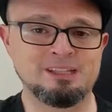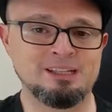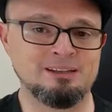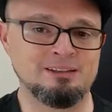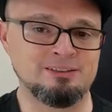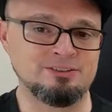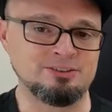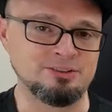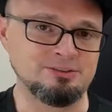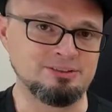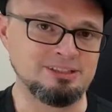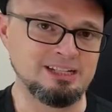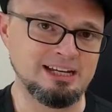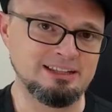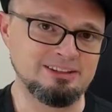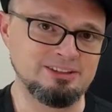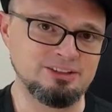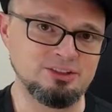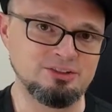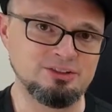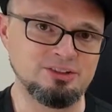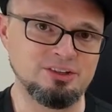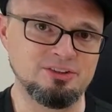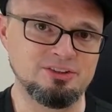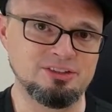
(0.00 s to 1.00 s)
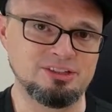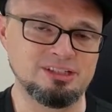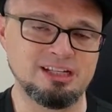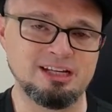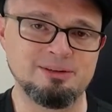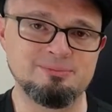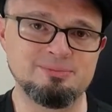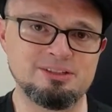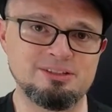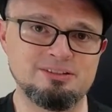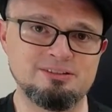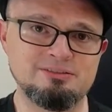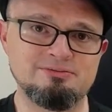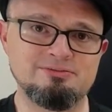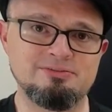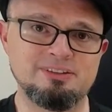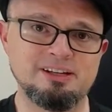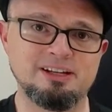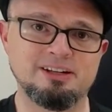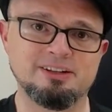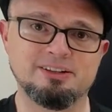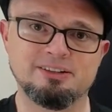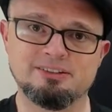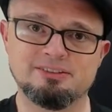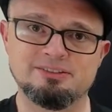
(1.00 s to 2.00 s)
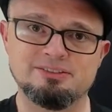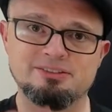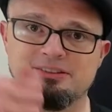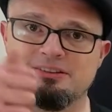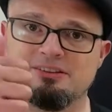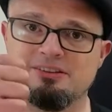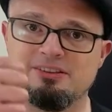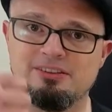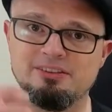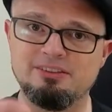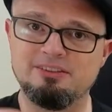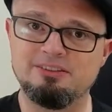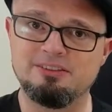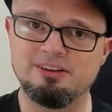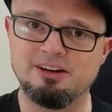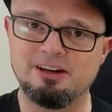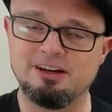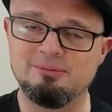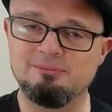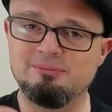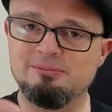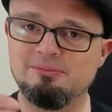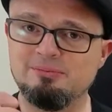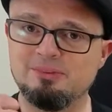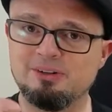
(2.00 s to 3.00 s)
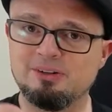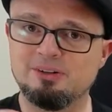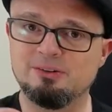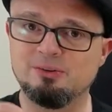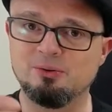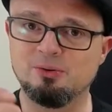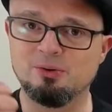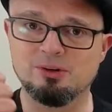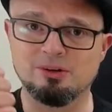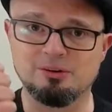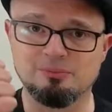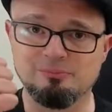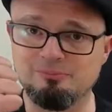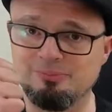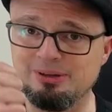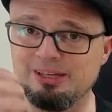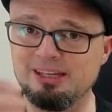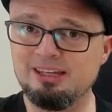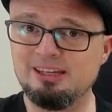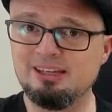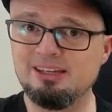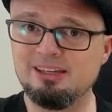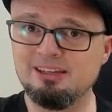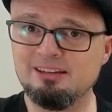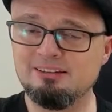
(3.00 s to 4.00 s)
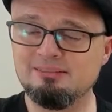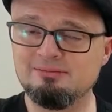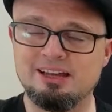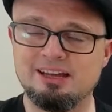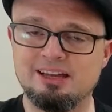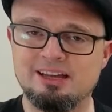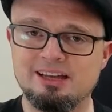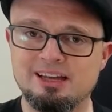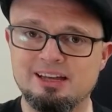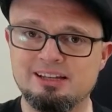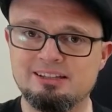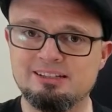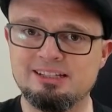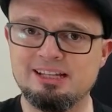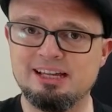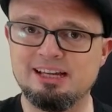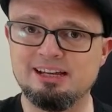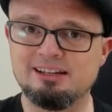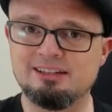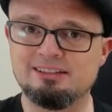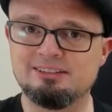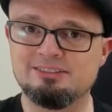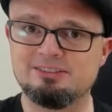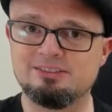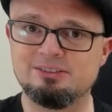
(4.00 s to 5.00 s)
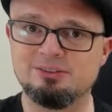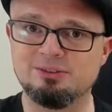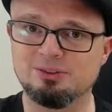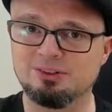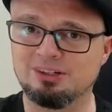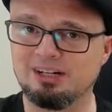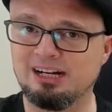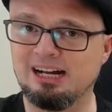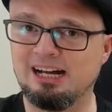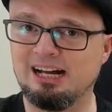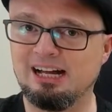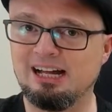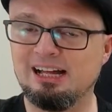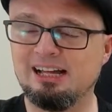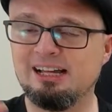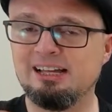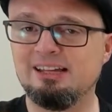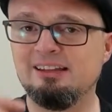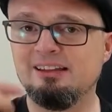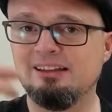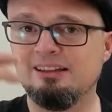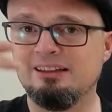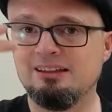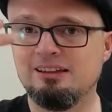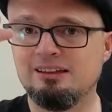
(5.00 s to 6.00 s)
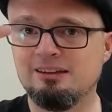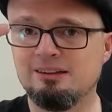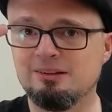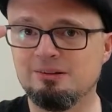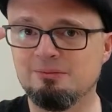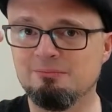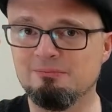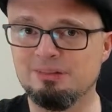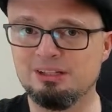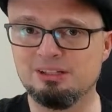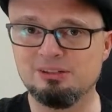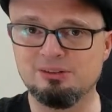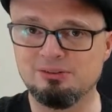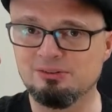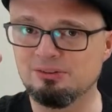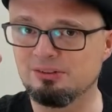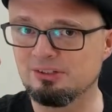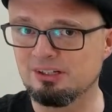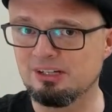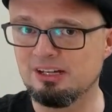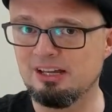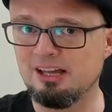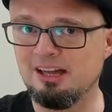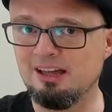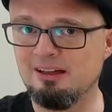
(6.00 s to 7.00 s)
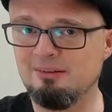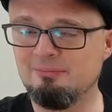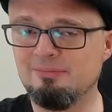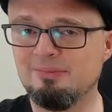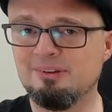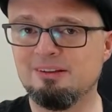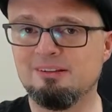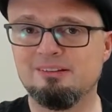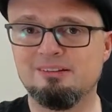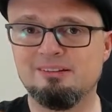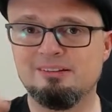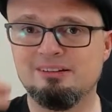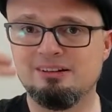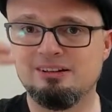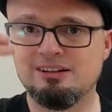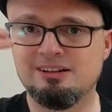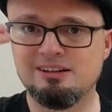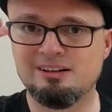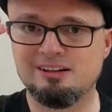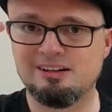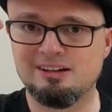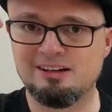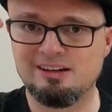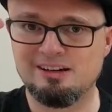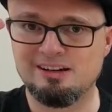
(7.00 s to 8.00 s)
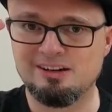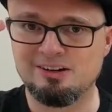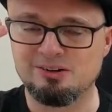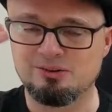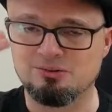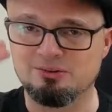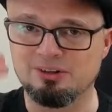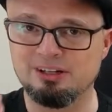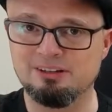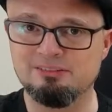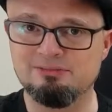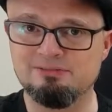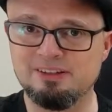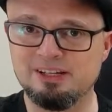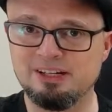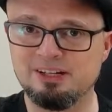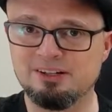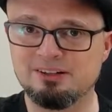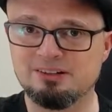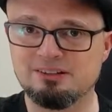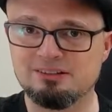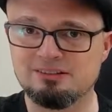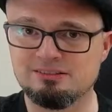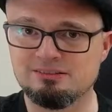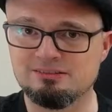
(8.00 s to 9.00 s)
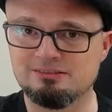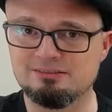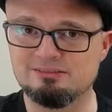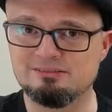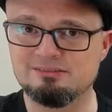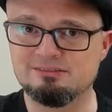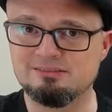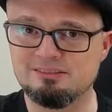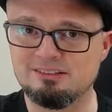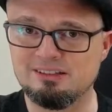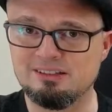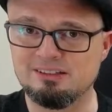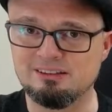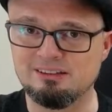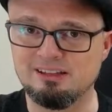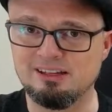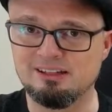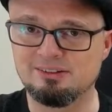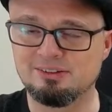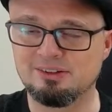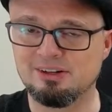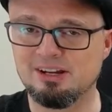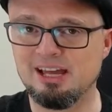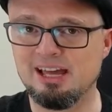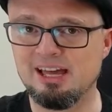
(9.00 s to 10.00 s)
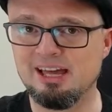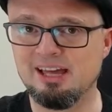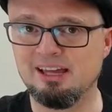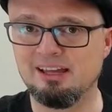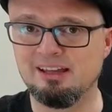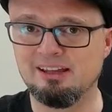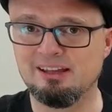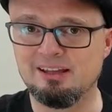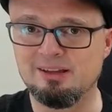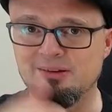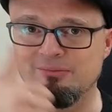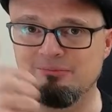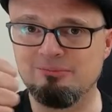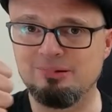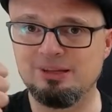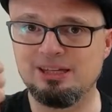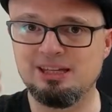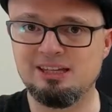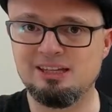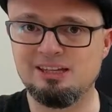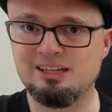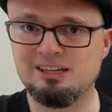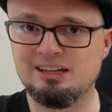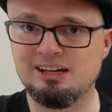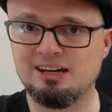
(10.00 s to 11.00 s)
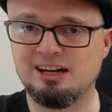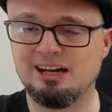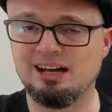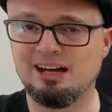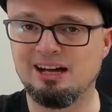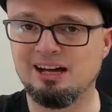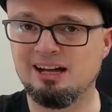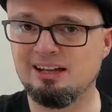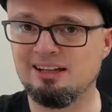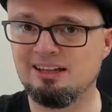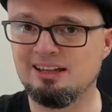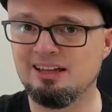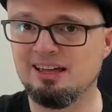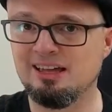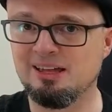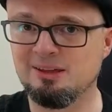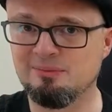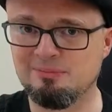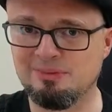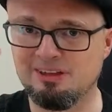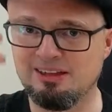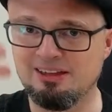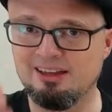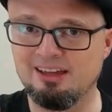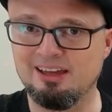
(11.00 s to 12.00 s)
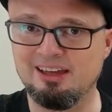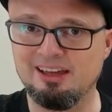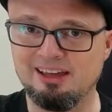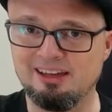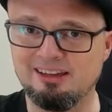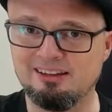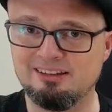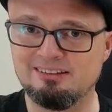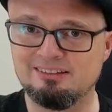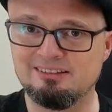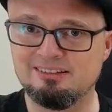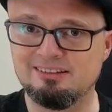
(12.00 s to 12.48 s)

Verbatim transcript: So now that you know the names of the fingers, thumb or P, index or I, middle or M, ring finger, letter A, P-I-M-A.